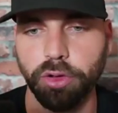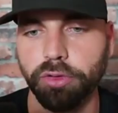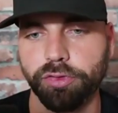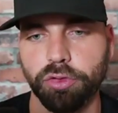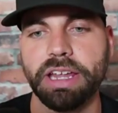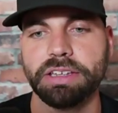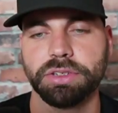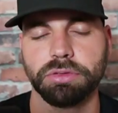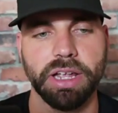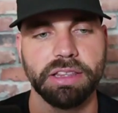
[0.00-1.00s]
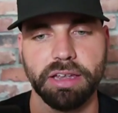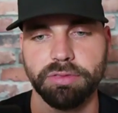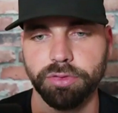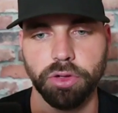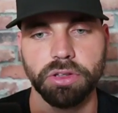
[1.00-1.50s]
freight, right? That
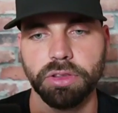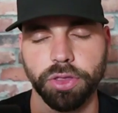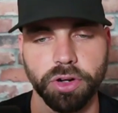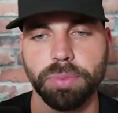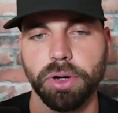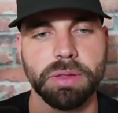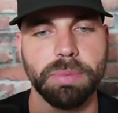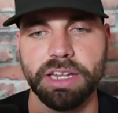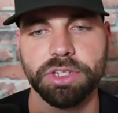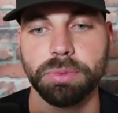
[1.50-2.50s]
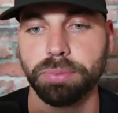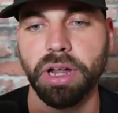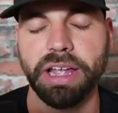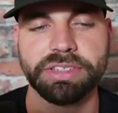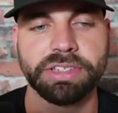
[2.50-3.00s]
full third-party management
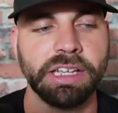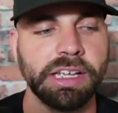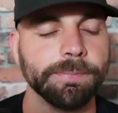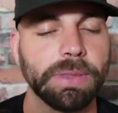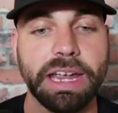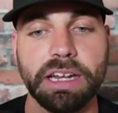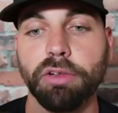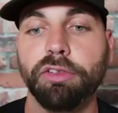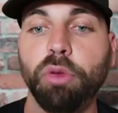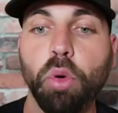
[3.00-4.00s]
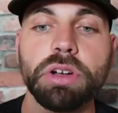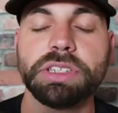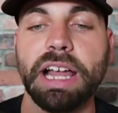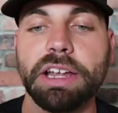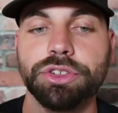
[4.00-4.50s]
price. I can
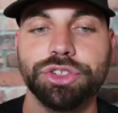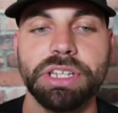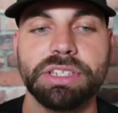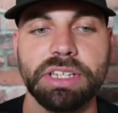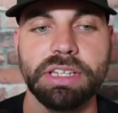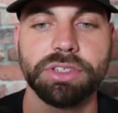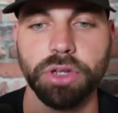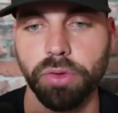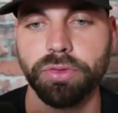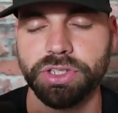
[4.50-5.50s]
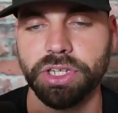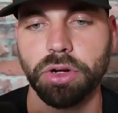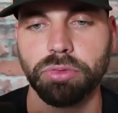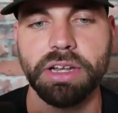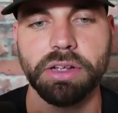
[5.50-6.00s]
afford to hire GCs to oversee
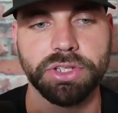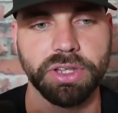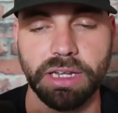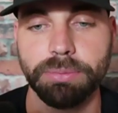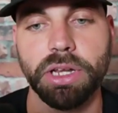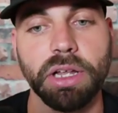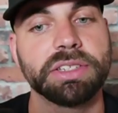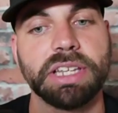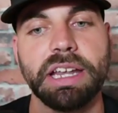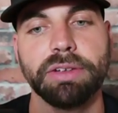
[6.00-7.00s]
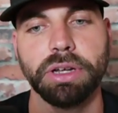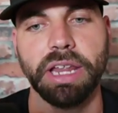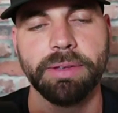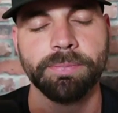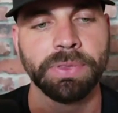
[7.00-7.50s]
our renos so that I'm not on site every
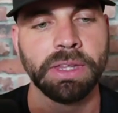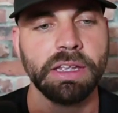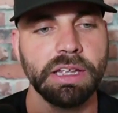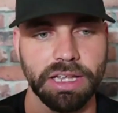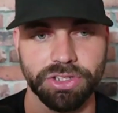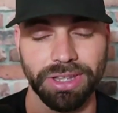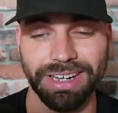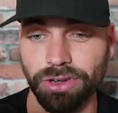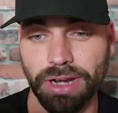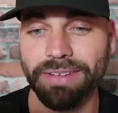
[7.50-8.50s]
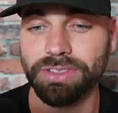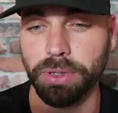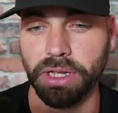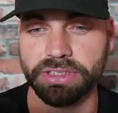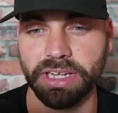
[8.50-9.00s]
day, and so that I don't have to
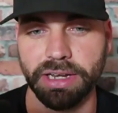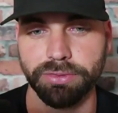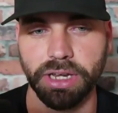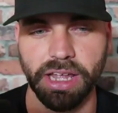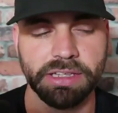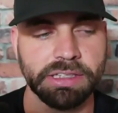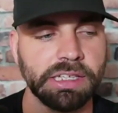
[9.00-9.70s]
be on site every day.